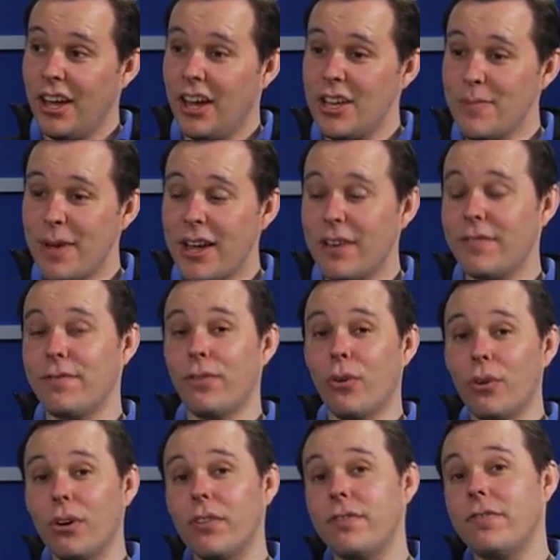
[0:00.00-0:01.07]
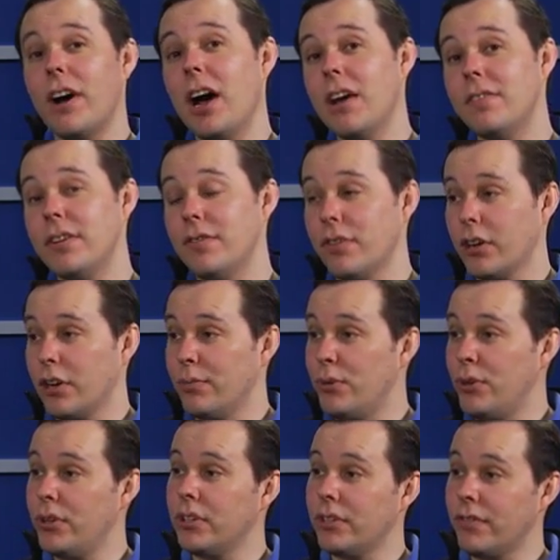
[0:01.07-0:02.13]
You may have 4 or 5 different
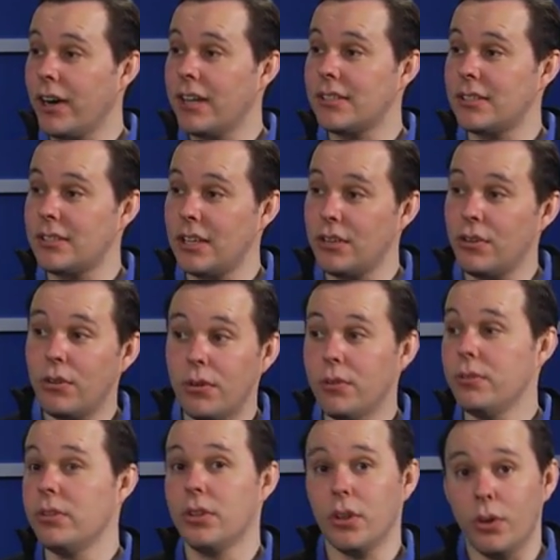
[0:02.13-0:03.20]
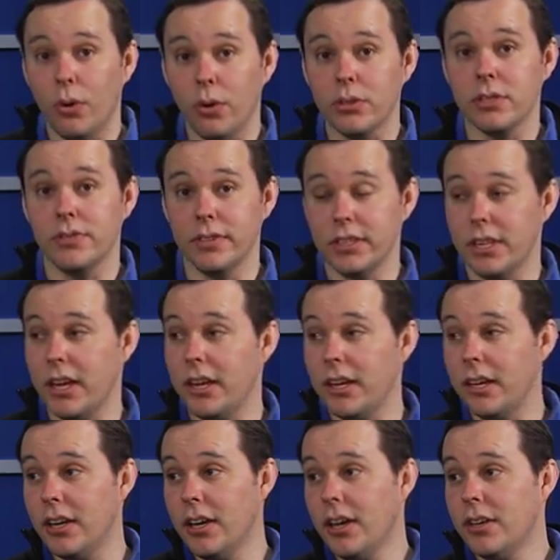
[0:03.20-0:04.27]
computing devices that you use in the course of a
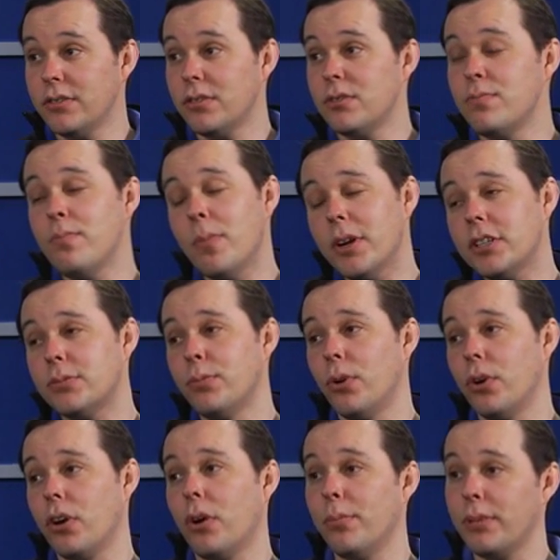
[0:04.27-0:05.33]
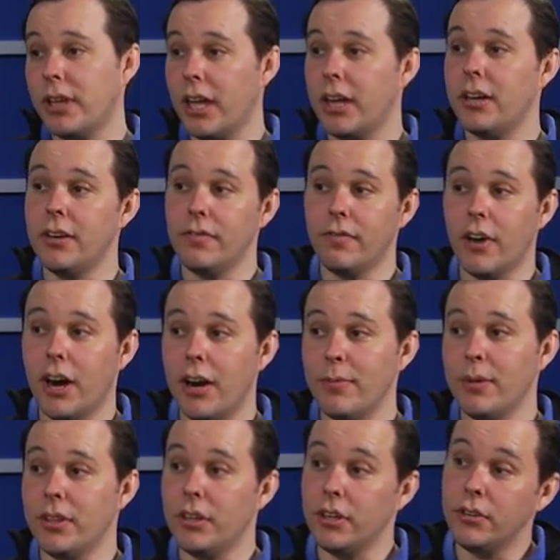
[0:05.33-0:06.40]
day. So it's a much more complicated
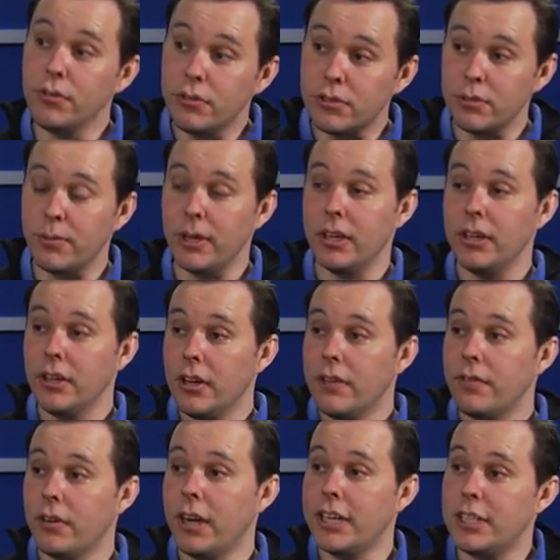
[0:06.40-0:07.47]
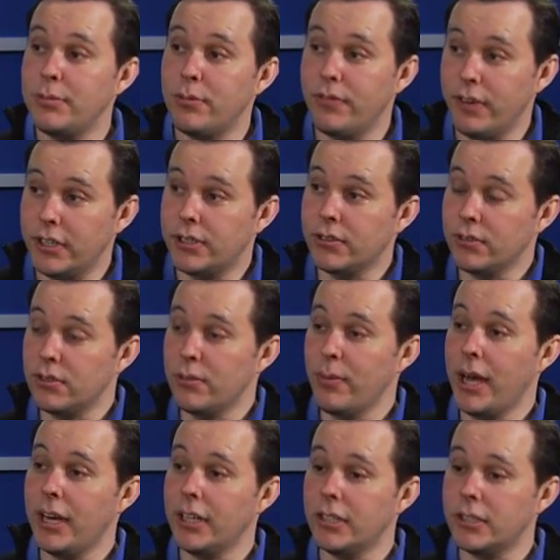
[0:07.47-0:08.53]
environment than it used to be for IT professionals to
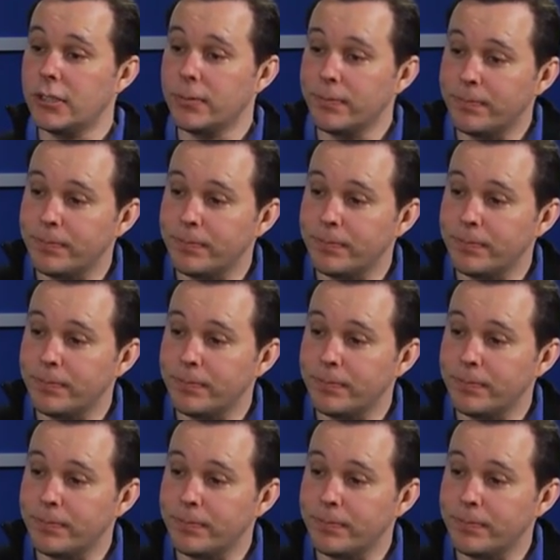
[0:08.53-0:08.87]
manage.